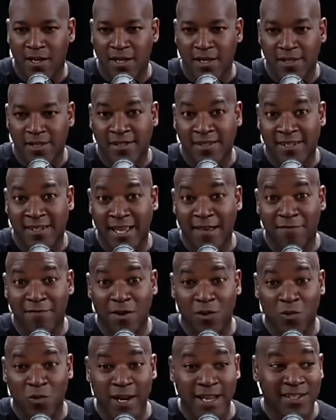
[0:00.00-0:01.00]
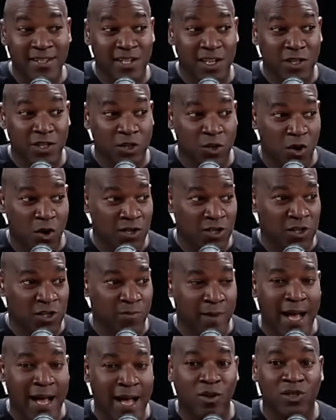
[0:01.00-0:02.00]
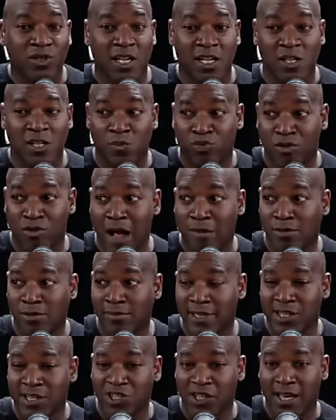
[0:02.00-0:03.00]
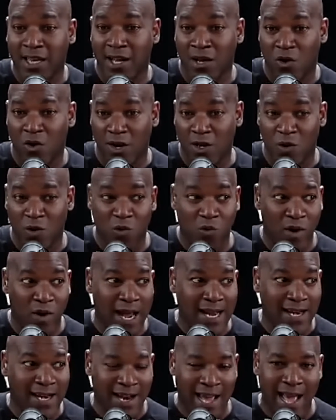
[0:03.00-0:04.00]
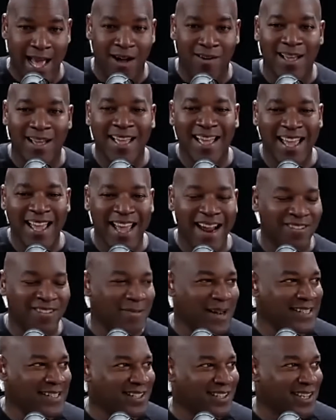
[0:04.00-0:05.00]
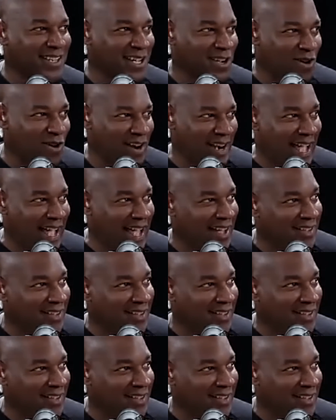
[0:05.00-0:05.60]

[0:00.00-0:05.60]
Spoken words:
7 reasons your spouse is probably cheating on you right now. Everybody's clicking on that.